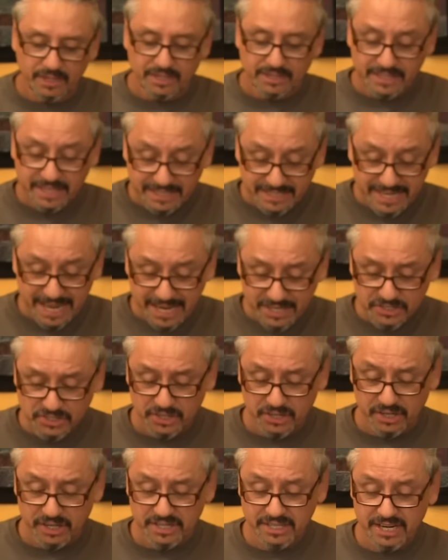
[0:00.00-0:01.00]
they taste
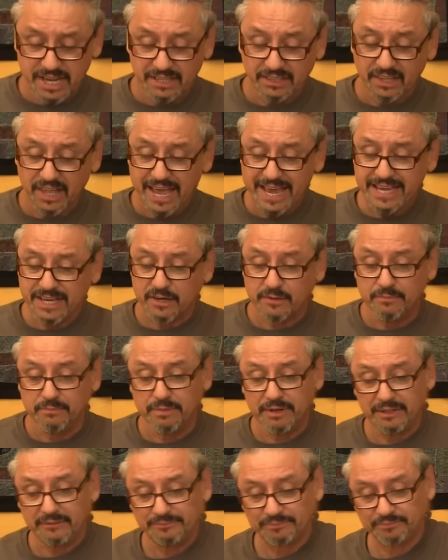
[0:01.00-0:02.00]
good, and I like them,
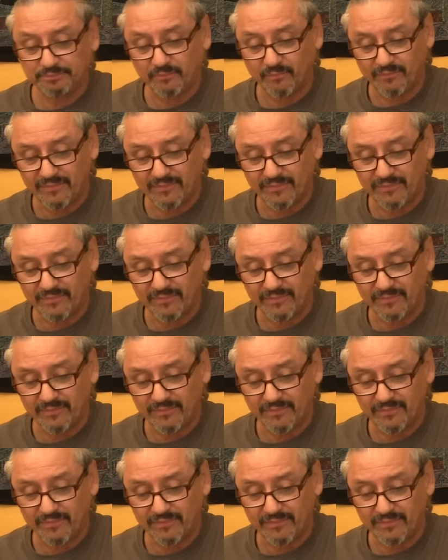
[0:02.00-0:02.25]
but